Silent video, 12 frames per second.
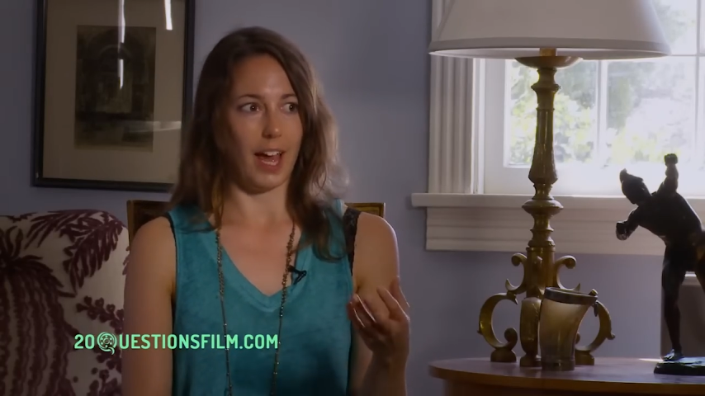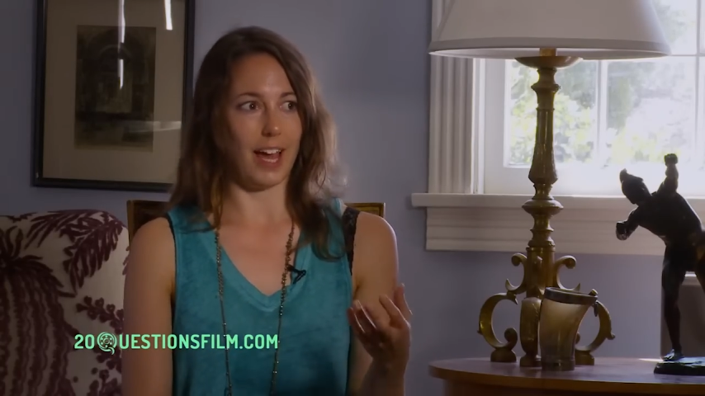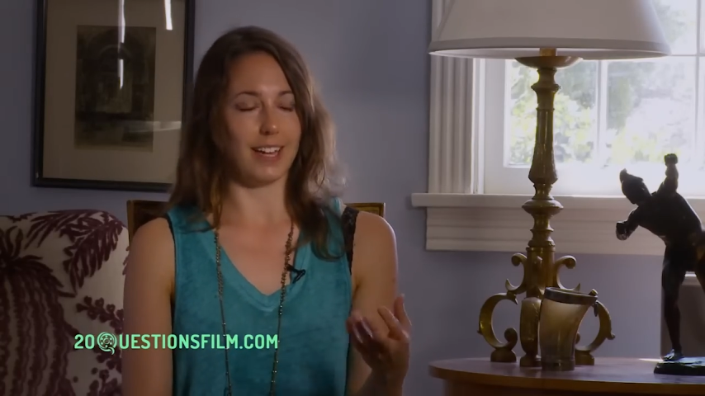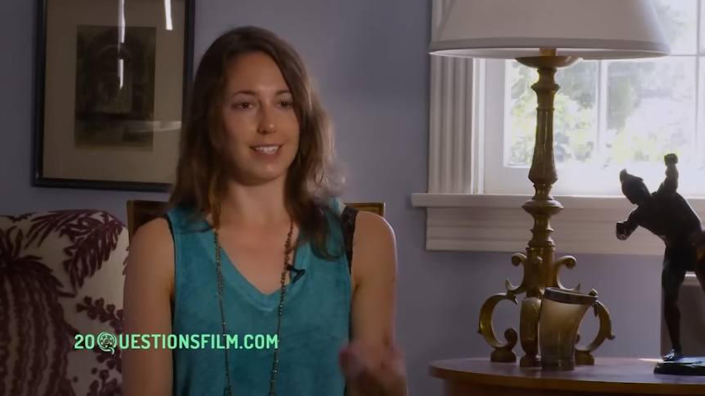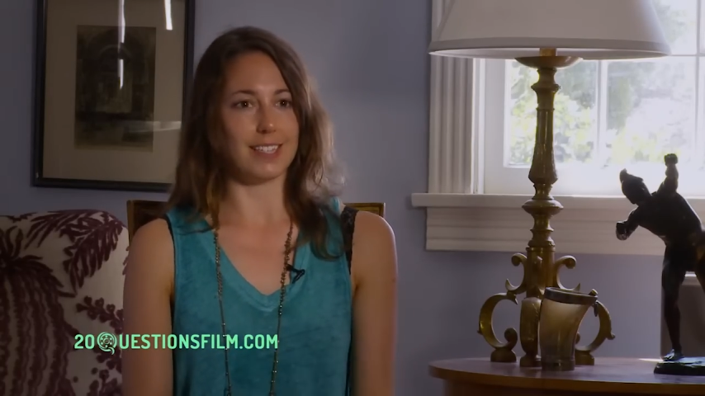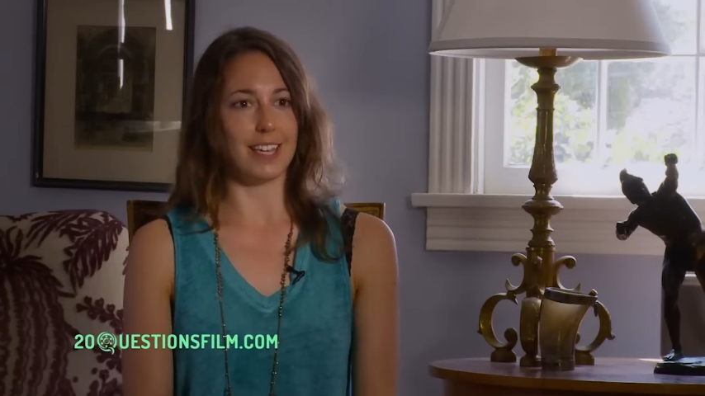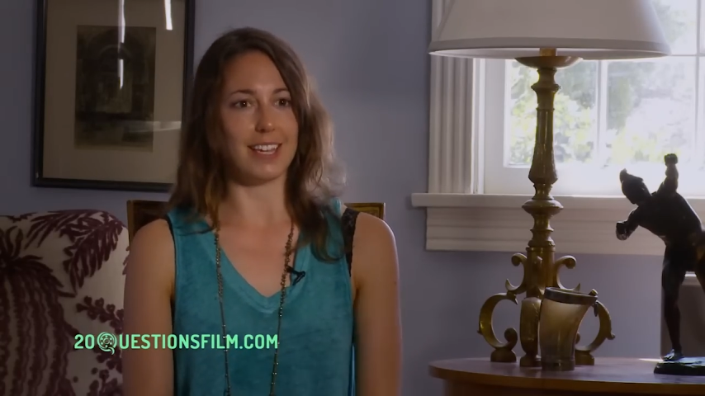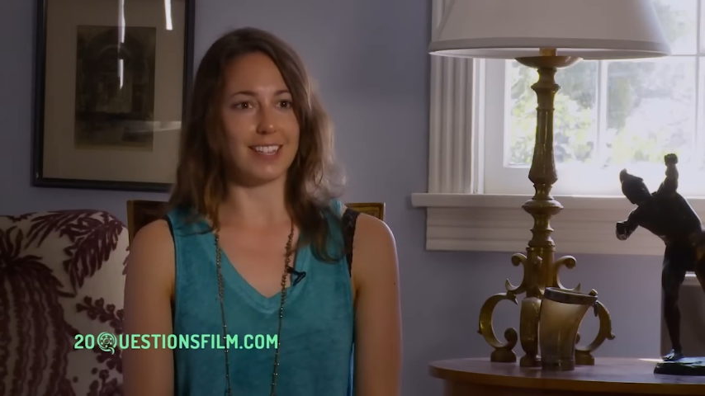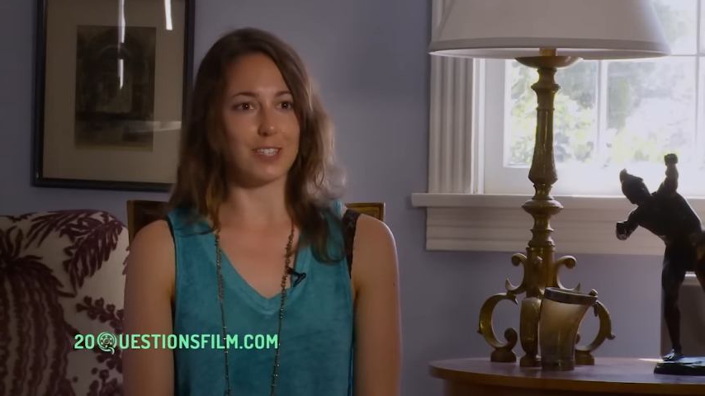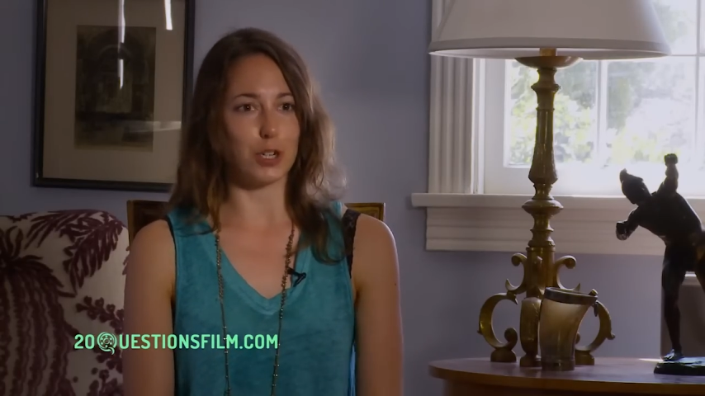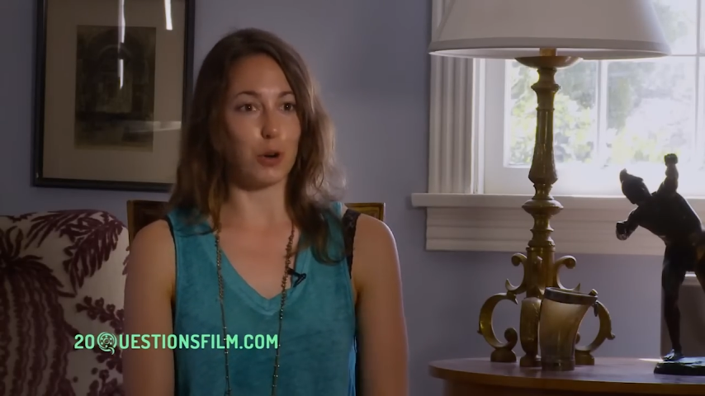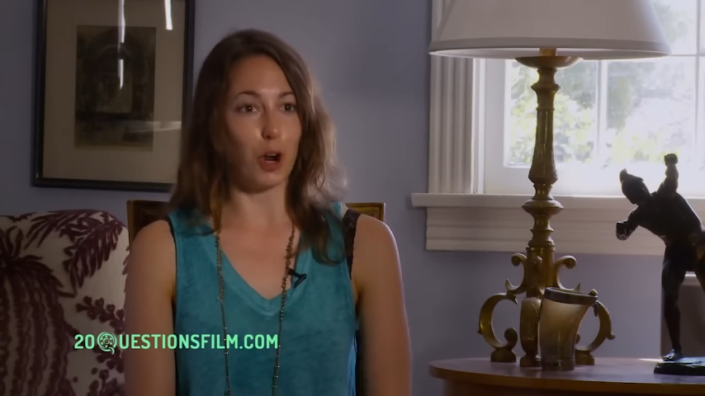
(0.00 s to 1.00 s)
And it's like
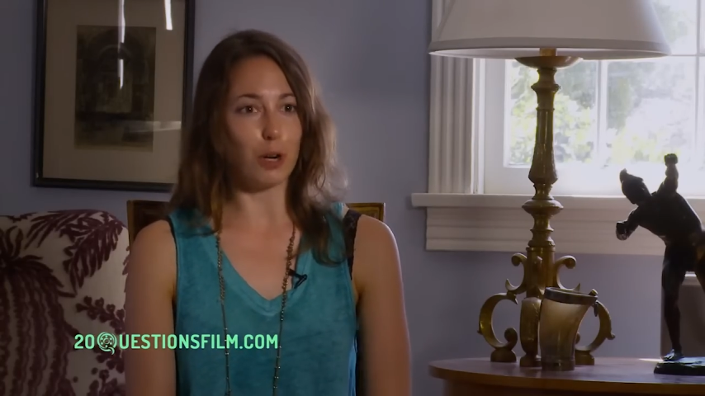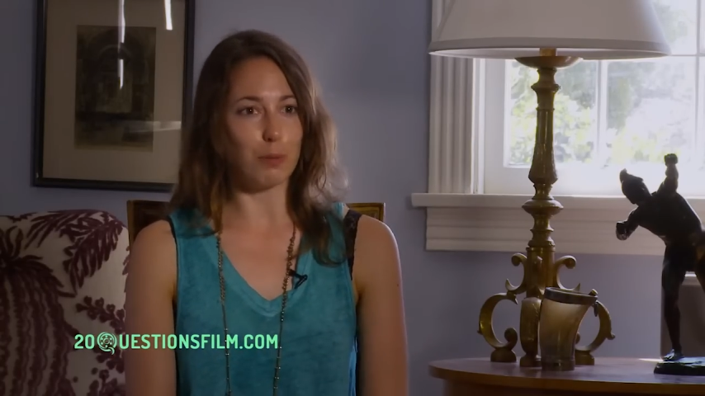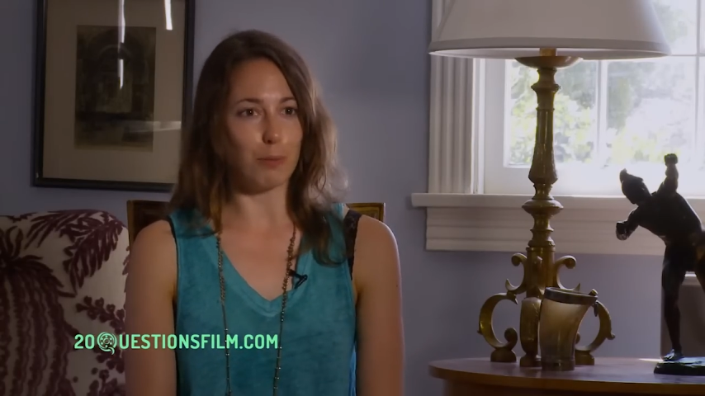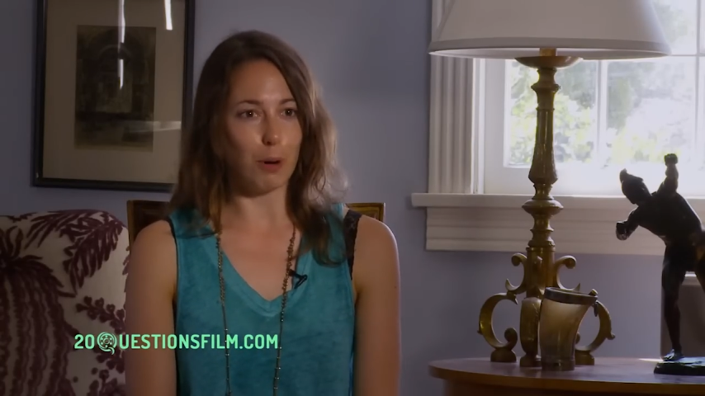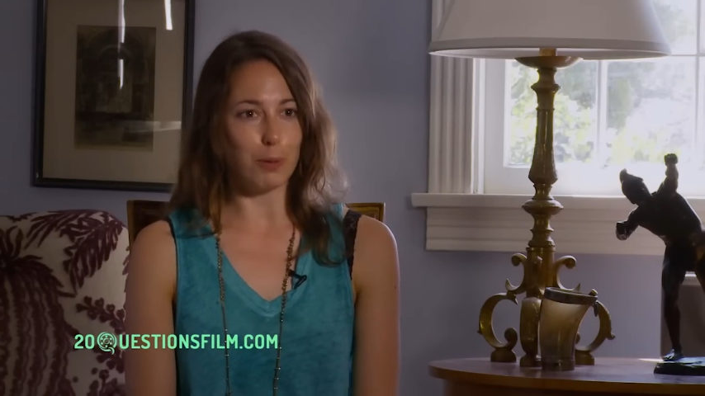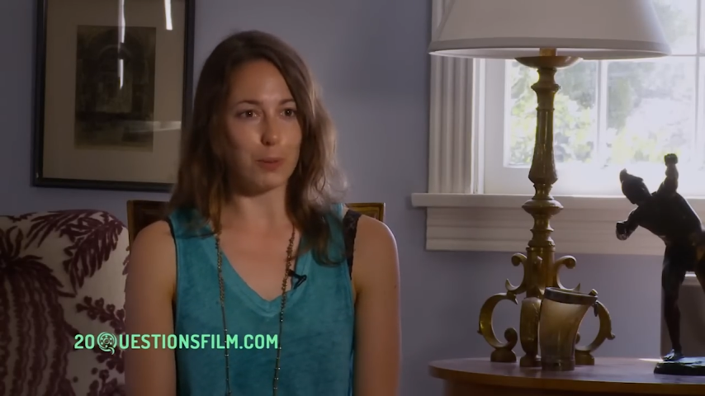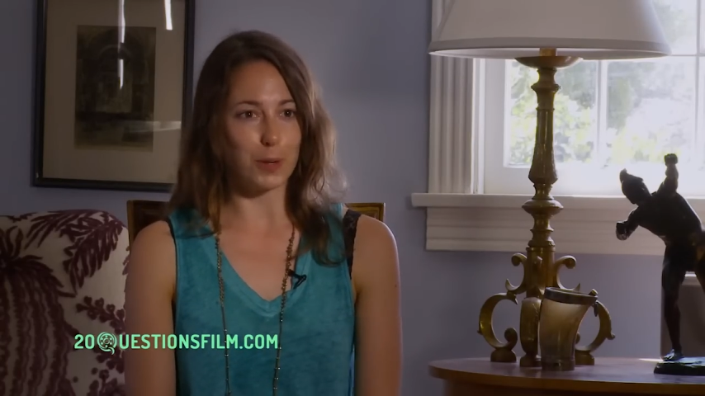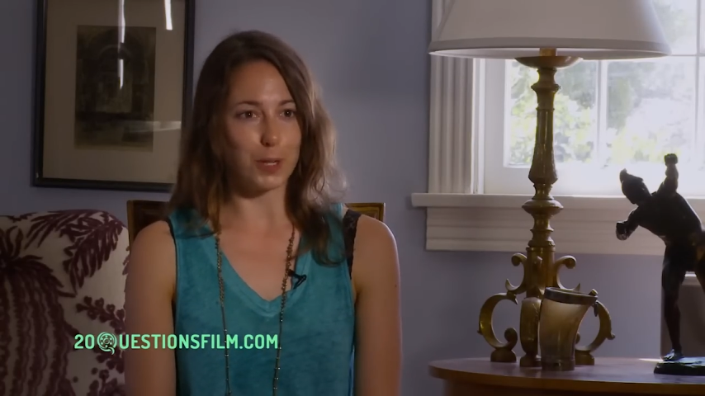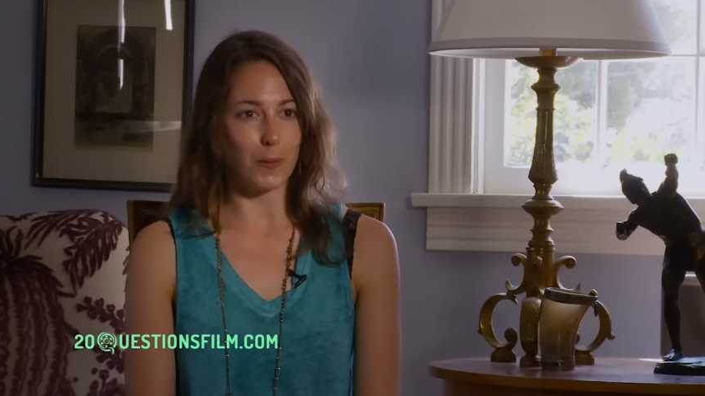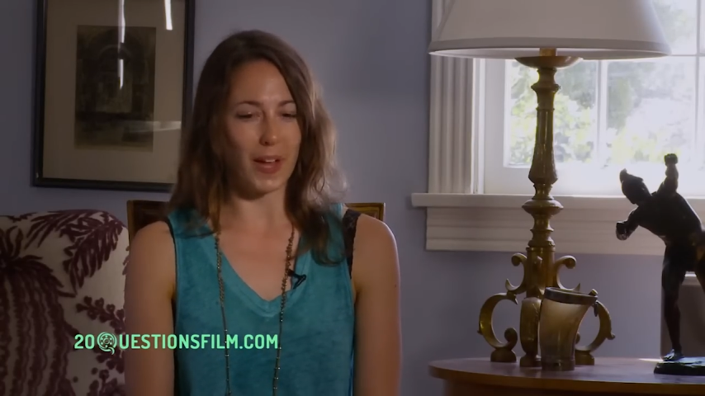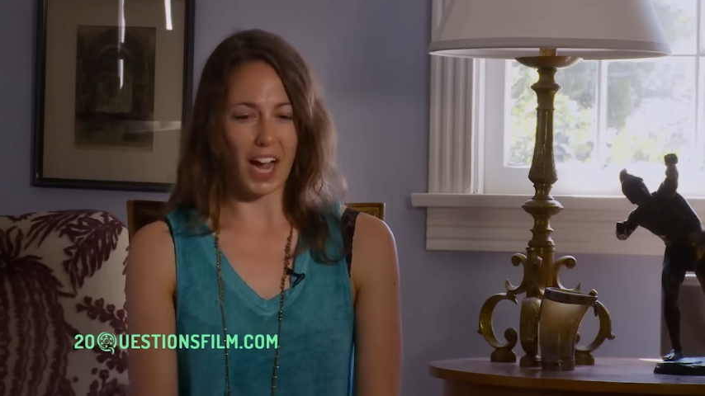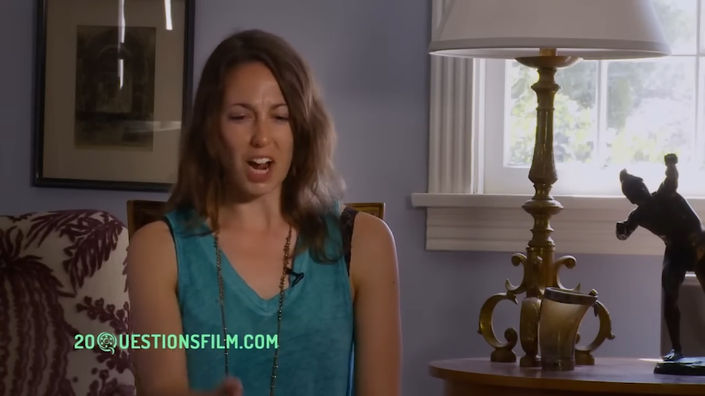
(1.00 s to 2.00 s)
this incredible moment where
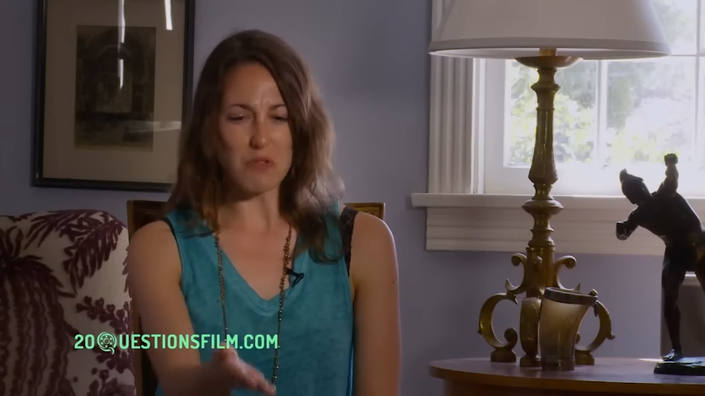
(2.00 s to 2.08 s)
you're like,